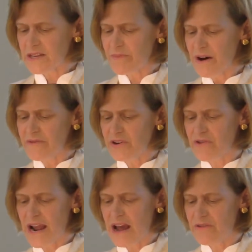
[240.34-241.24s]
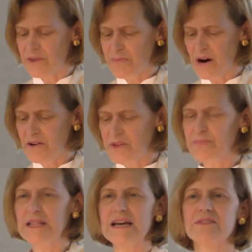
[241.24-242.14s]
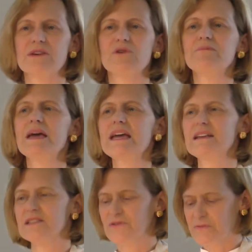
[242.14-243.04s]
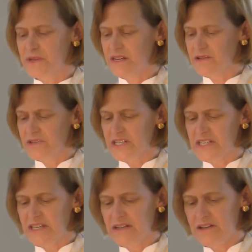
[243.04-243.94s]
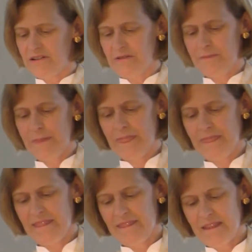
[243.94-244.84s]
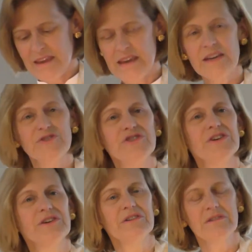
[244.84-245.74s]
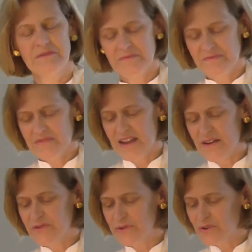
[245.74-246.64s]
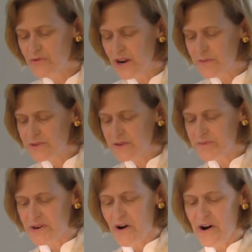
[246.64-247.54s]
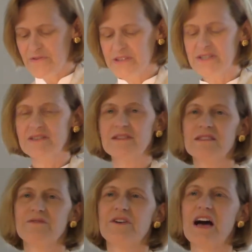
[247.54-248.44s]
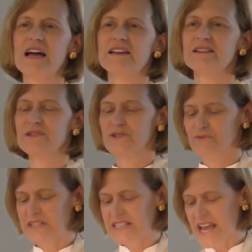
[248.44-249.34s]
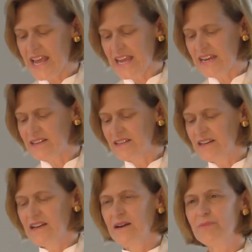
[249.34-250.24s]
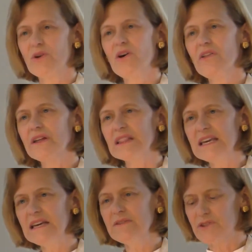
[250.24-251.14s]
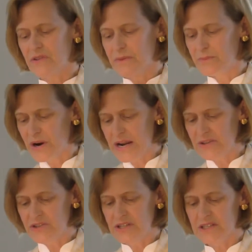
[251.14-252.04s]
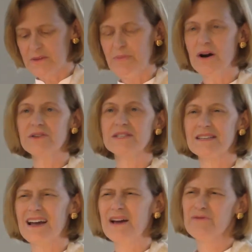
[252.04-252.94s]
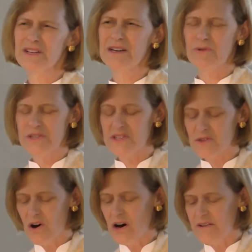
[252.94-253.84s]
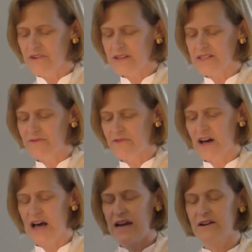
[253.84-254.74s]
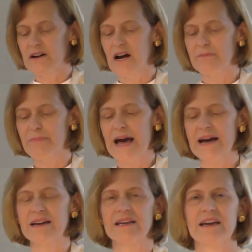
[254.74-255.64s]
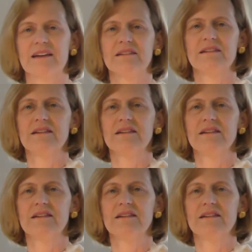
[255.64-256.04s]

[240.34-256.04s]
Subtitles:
above the ground, the part of the plant that remains from year to year. Each year, after the grapes have been harvested, the vine is retained, but all the leaves, all the branches, the parts that I really always thought of as the vine are cut back again.